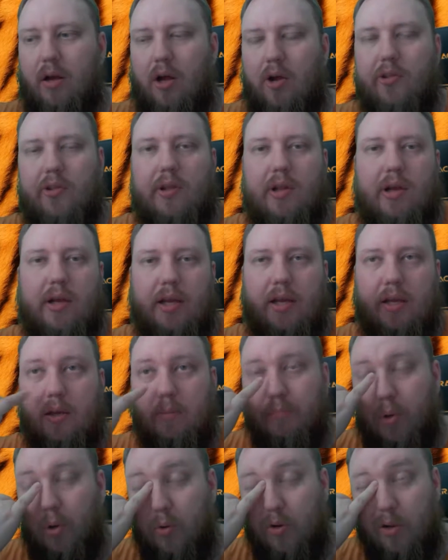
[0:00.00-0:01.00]

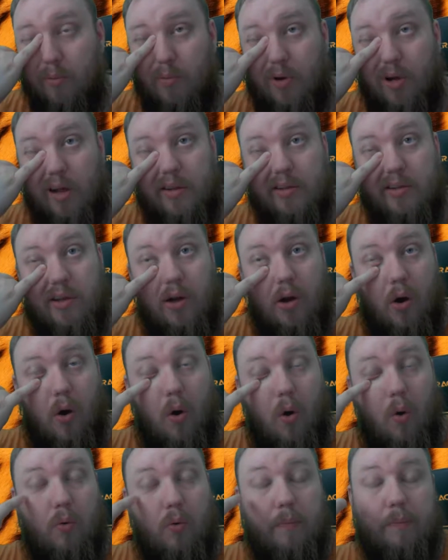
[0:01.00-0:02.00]
unlike Pokemon
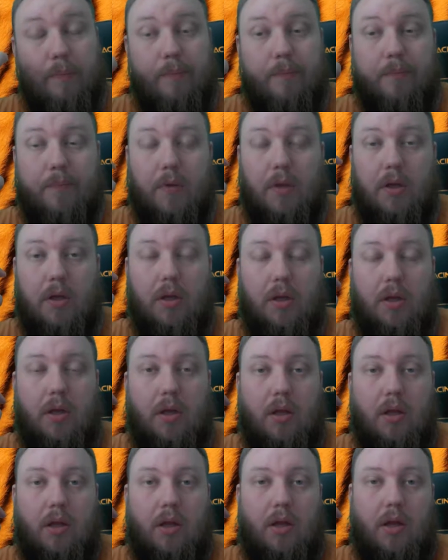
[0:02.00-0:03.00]
Go,
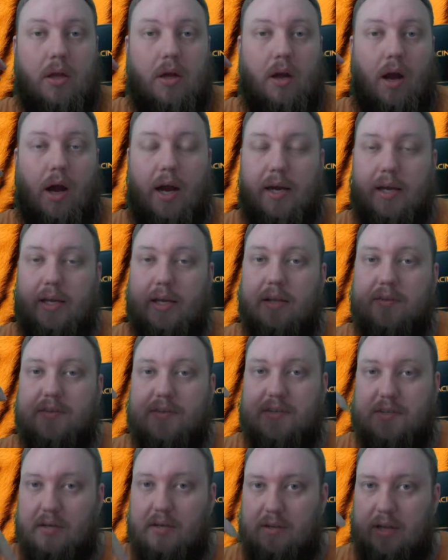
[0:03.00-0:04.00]
I can
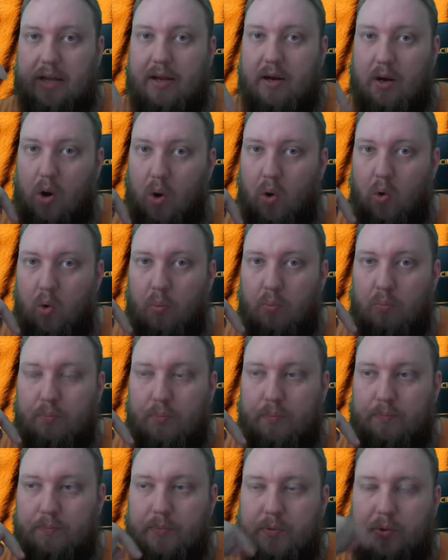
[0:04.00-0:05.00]
sit at
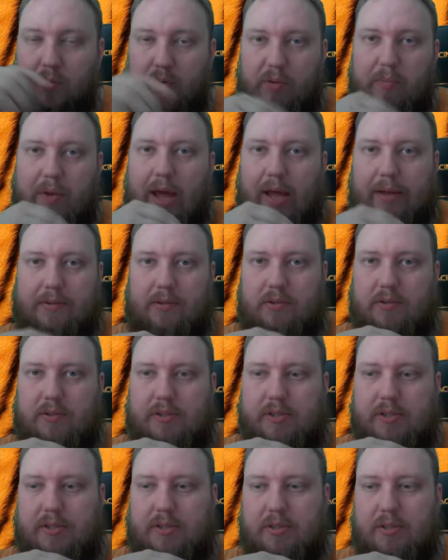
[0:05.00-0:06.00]
home doing
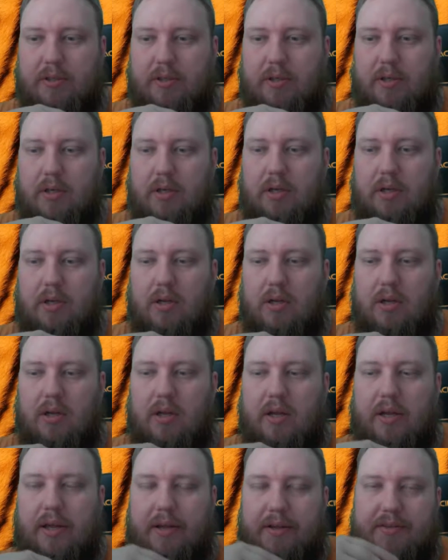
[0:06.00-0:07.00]
battles
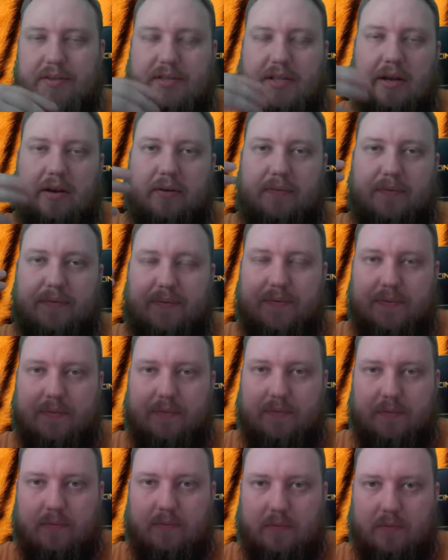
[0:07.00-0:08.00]
instead of
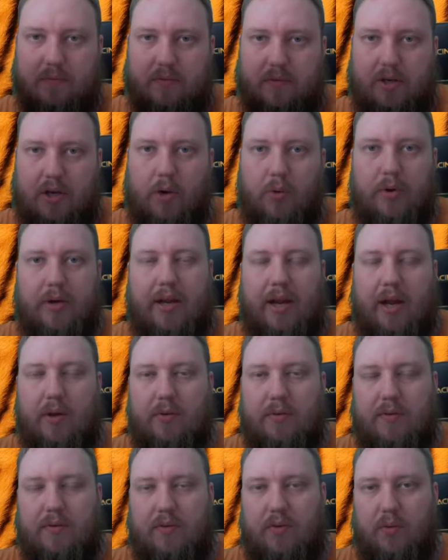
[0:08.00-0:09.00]
going
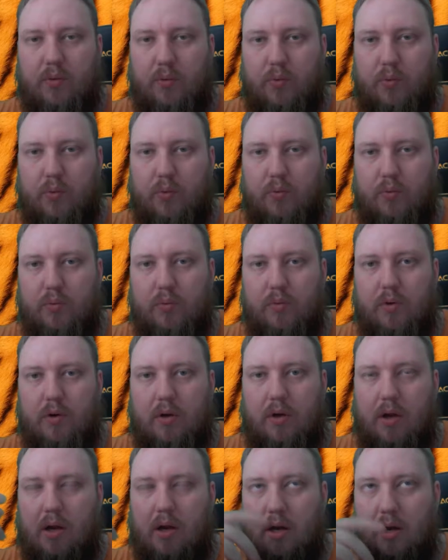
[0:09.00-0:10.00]
out to
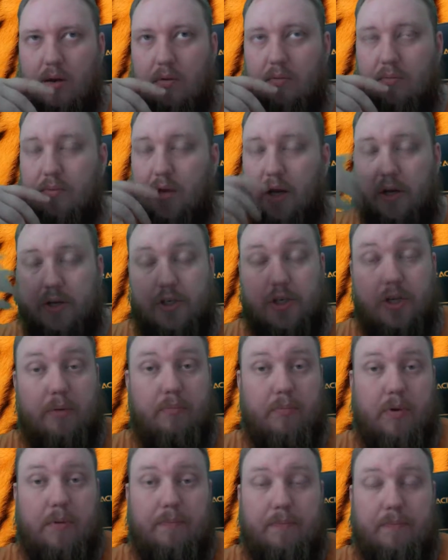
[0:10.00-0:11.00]
a
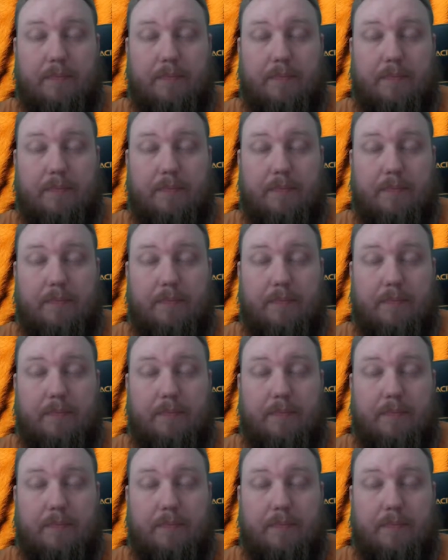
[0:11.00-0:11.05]
gym.